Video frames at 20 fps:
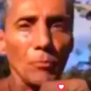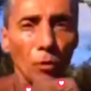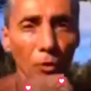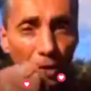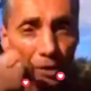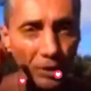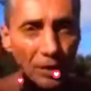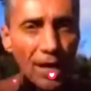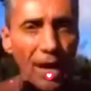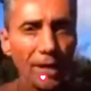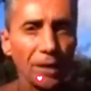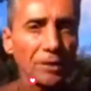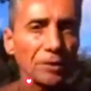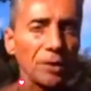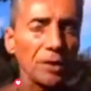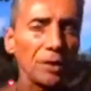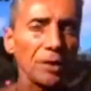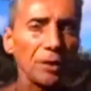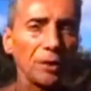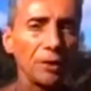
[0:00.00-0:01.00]

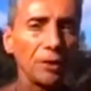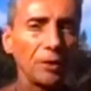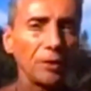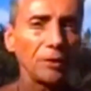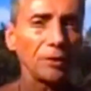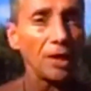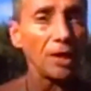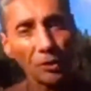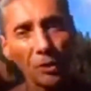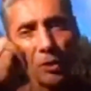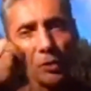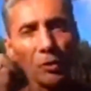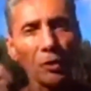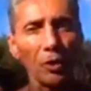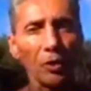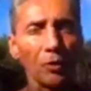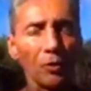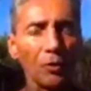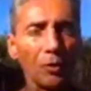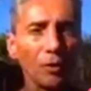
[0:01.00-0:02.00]
insanity. That's good,
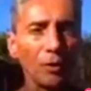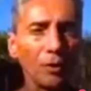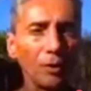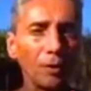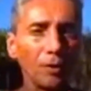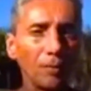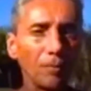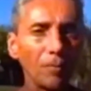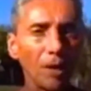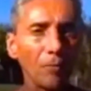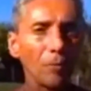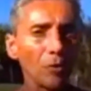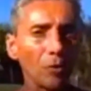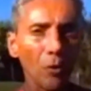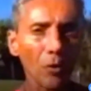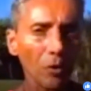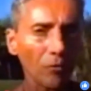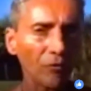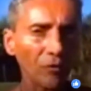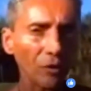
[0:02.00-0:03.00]
though. Remember, in
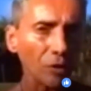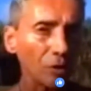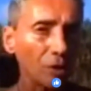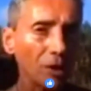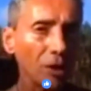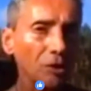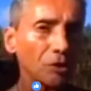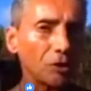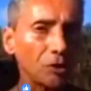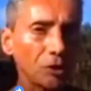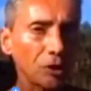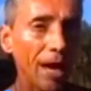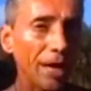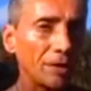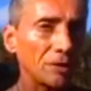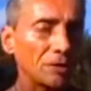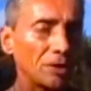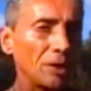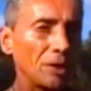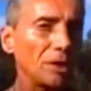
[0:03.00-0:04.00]
order for you to get your
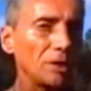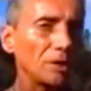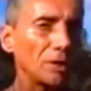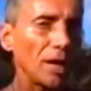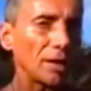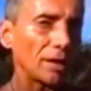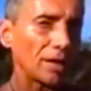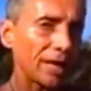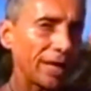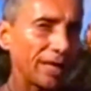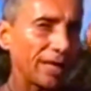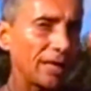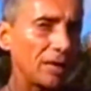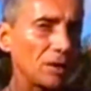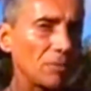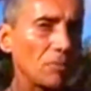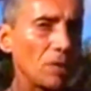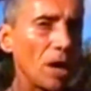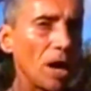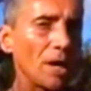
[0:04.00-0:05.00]
sanity, got to clean the
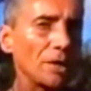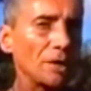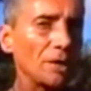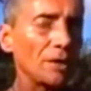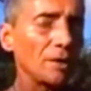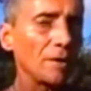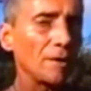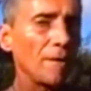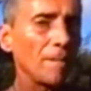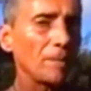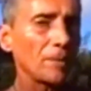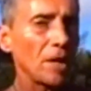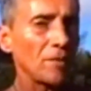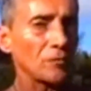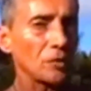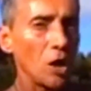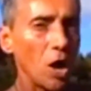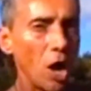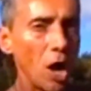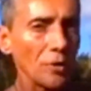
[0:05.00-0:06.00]
body. You have
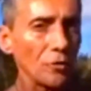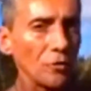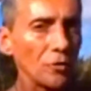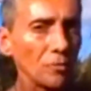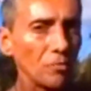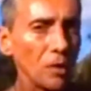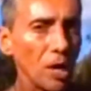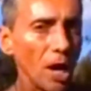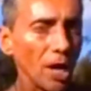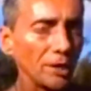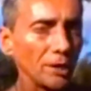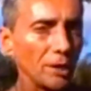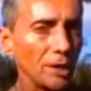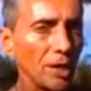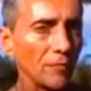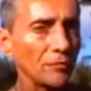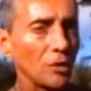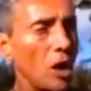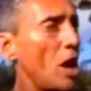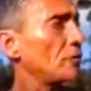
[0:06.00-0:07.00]
to honor the body. You
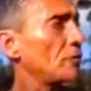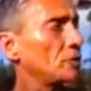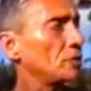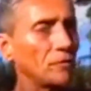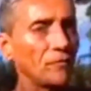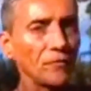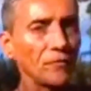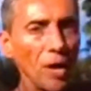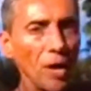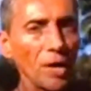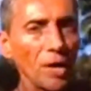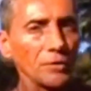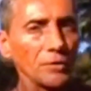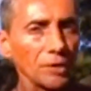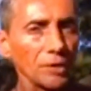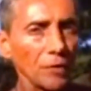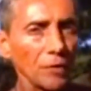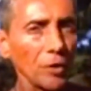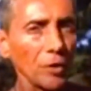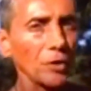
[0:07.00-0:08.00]
have to honor your friends.
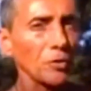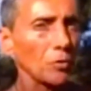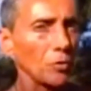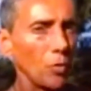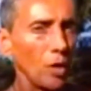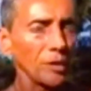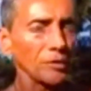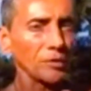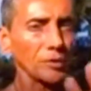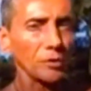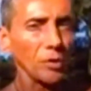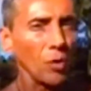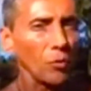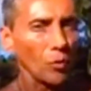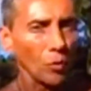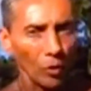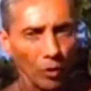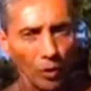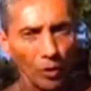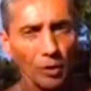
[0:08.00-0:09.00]
Get rid of the ones that don't
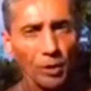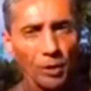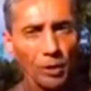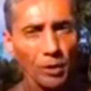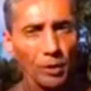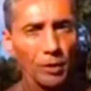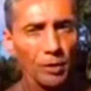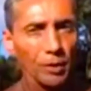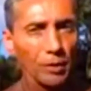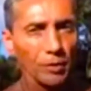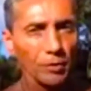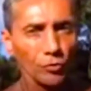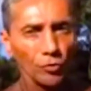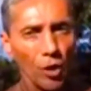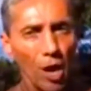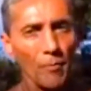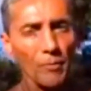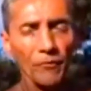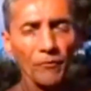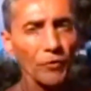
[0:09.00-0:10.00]
work.
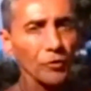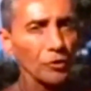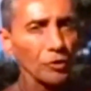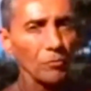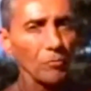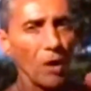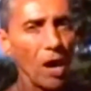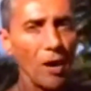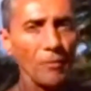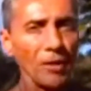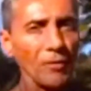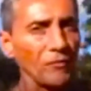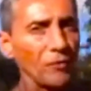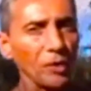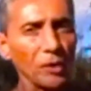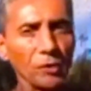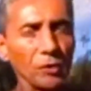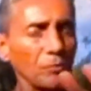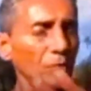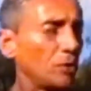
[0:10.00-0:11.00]
Drama for your mama,
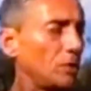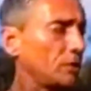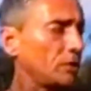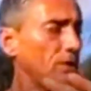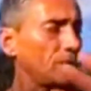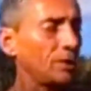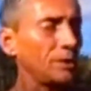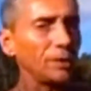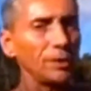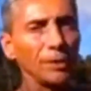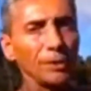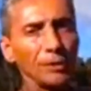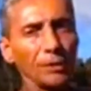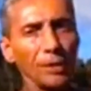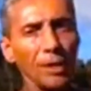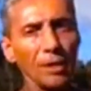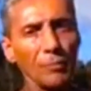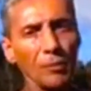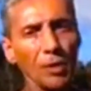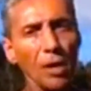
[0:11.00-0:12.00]
victimhood,
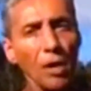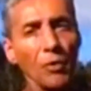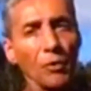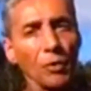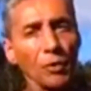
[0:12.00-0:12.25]
let them go.